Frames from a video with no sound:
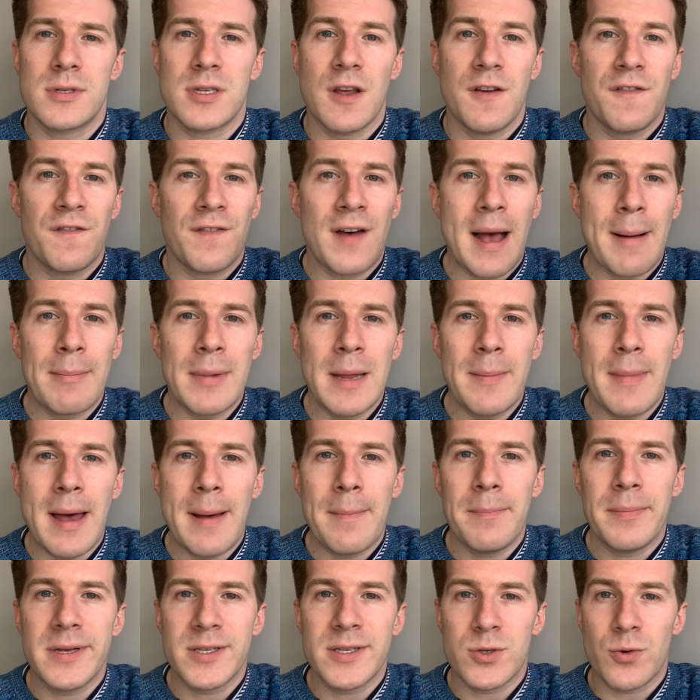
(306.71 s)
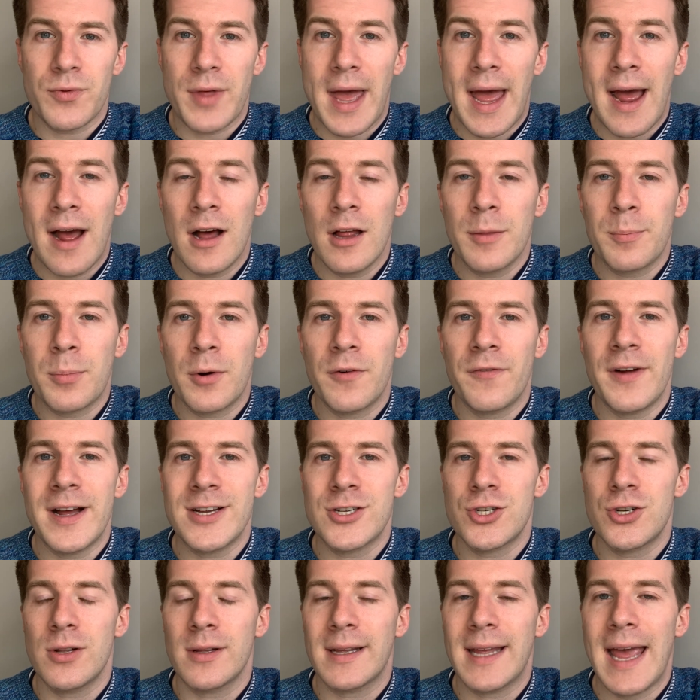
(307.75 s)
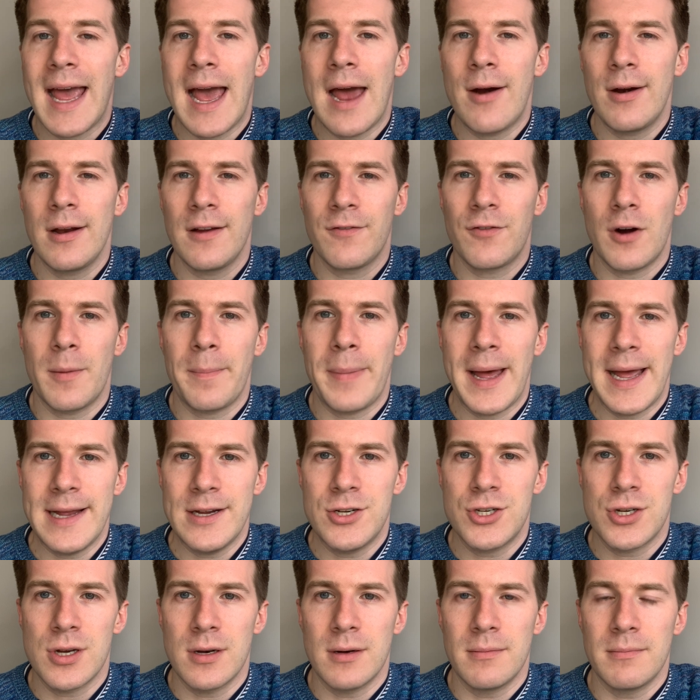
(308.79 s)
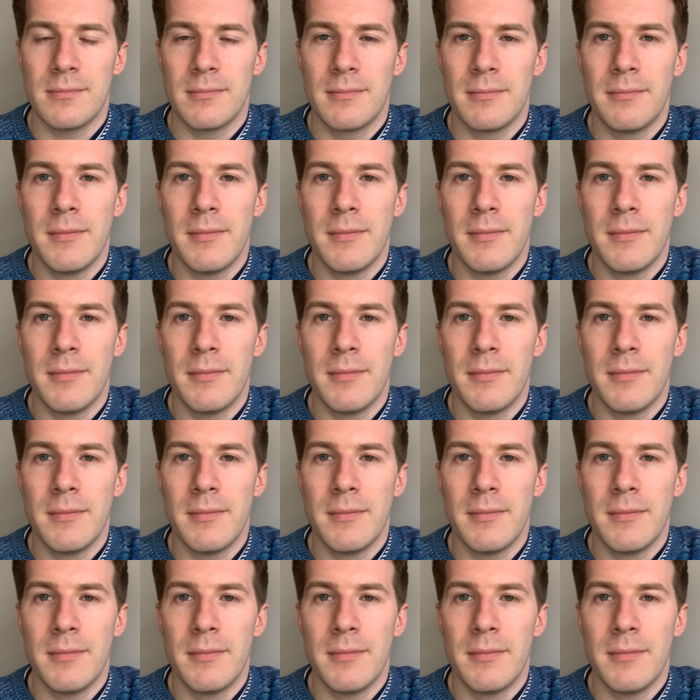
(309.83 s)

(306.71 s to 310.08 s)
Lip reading: so family members or the health professional caring for a patient.